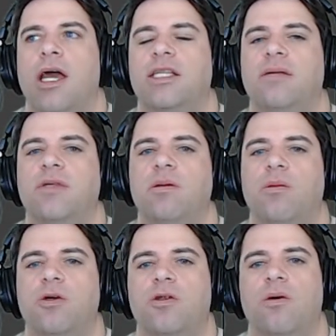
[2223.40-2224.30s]
it seems like what
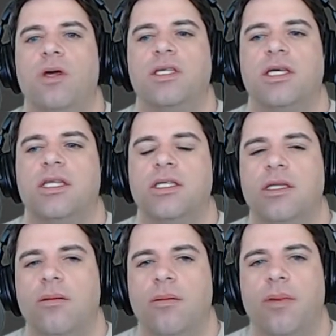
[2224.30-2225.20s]
we're doing is like
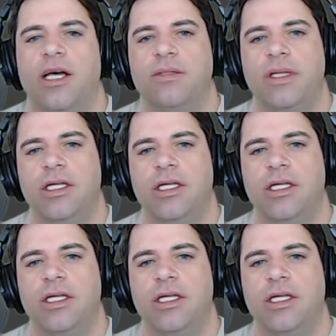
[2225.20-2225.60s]
possibly